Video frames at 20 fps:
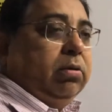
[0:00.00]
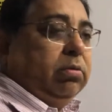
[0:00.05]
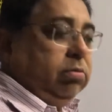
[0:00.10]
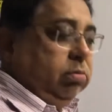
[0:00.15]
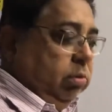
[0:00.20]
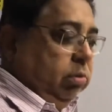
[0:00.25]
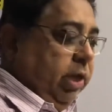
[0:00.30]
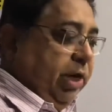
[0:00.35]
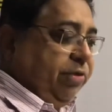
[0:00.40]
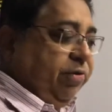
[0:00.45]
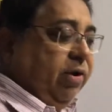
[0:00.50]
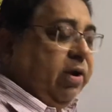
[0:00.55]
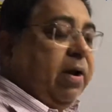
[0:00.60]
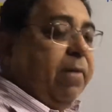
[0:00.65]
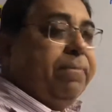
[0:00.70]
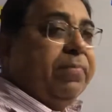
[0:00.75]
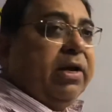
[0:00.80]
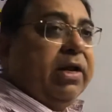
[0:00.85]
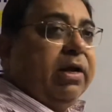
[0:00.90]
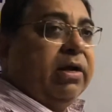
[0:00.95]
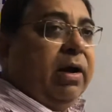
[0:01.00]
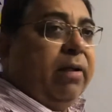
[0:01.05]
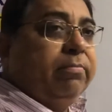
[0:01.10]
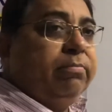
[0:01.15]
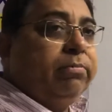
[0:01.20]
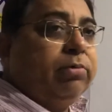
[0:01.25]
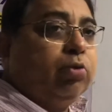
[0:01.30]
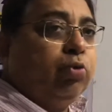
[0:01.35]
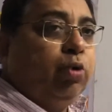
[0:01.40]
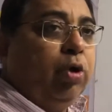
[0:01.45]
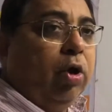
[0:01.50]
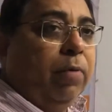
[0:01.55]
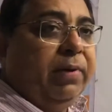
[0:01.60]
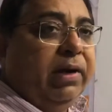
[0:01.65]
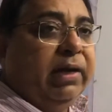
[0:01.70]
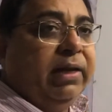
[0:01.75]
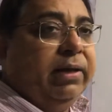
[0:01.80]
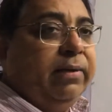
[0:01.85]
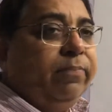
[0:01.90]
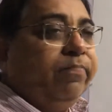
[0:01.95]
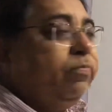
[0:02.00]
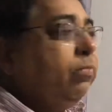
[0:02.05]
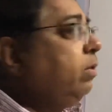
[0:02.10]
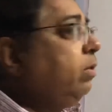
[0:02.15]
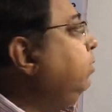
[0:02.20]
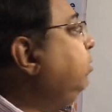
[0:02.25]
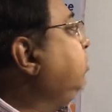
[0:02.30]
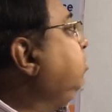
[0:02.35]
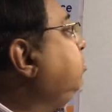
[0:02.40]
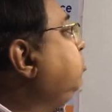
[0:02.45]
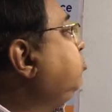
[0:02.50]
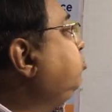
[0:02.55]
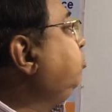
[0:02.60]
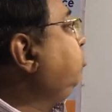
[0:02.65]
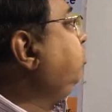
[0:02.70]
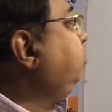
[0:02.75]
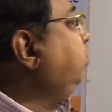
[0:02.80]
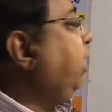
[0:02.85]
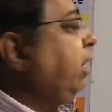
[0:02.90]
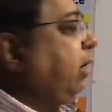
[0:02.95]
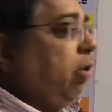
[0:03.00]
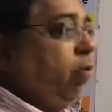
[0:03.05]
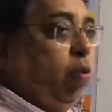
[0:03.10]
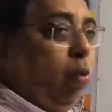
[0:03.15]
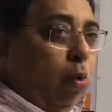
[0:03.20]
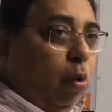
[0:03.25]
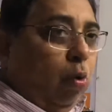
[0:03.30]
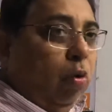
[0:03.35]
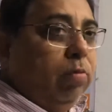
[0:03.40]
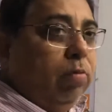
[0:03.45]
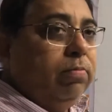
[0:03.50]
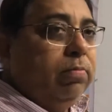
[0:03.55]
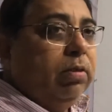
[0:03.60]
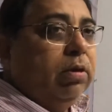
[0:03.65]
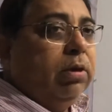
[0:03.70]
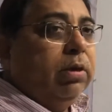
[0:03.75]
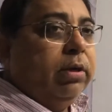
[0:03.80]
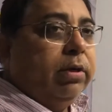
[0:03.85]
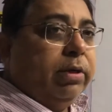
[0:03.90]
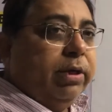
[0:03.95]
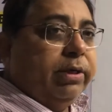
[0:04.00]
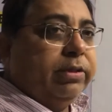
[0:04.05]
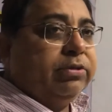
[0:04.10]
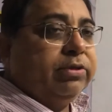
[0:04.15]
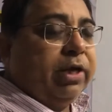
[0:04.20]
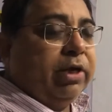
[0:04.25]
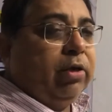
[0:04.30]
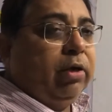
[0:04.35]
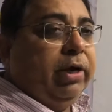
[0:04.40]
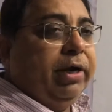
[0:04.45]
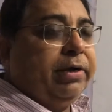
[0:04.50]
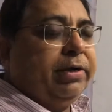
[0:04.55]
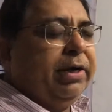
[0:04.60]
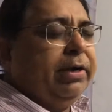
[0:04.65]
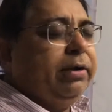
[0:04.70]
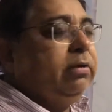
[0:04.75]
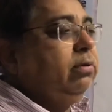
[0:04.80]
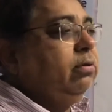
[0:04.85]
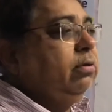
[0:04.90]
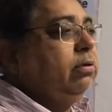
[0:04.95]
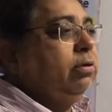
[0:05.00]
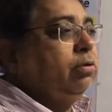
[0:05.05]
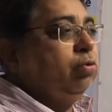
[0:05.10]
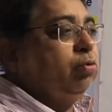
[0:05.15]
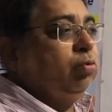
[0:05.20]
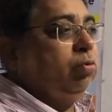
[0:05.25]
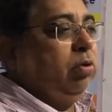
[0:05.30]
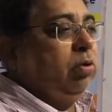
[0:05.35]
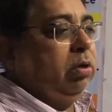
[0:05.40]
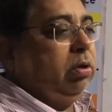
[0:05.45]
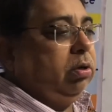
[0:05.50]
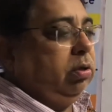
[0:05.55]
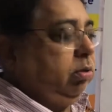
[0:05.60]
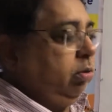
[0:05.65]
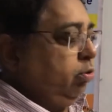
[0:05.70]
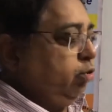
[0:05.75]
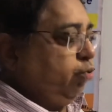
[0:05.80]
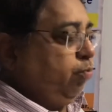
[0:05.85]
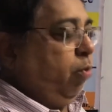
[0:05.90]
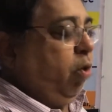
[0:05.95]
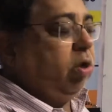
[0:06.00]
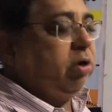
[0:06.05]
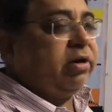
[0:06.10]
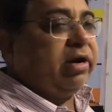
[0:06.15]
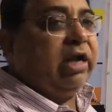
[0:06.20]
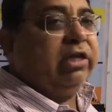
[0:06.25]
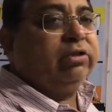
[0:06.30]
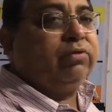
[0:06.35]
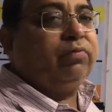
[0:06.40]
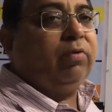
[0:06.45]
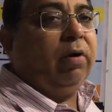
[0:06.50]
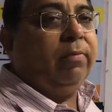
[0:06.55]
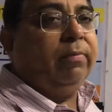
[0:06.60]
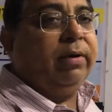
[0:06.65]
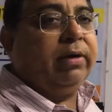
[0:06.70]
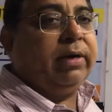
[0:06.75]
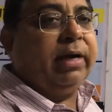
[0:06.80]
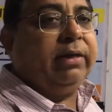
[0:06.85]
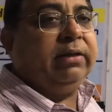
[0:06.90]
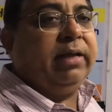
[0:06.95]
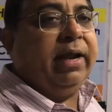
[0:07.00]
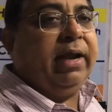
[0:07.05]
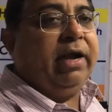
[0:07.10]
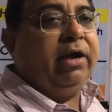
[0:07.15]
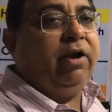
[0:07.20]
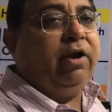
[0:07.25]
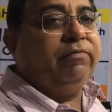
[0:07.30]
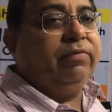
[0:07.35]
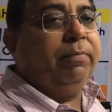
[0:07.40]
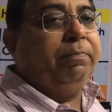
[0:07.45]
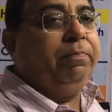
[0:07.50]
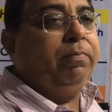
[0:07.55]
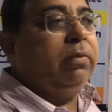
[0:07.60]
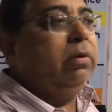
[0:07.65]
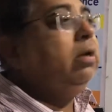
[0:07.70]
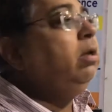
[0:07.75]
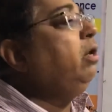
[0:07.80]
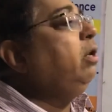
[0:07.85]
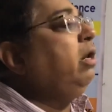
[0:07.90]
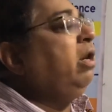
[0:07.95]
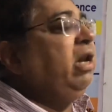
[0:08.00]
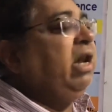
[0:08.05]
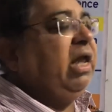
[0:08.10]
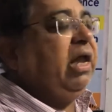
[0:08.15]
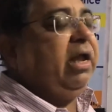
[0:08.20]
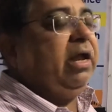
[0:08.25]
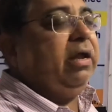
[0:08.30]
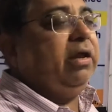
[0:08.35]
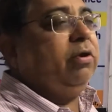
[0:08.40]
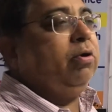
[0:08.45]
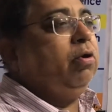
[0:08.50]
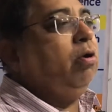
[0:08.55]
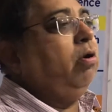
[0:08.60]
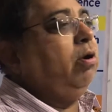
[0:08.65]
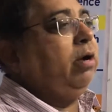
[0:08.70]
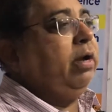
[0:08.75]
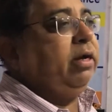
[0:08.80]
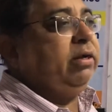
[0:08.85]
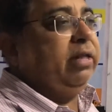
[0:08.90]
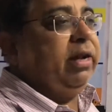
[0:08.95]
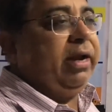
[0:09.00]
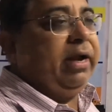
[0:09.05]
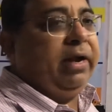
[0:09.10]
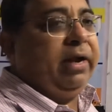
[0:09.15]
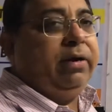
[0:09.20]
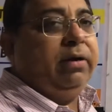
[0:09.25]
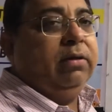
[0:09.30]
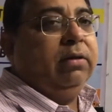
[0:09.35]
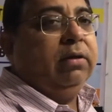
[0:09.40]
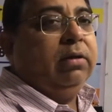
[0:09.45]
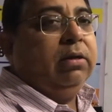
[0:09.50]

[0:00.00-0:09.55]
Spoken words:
electric company come to your building. So at a home, it is regulated through a small transformer at the end of the lane or at the end,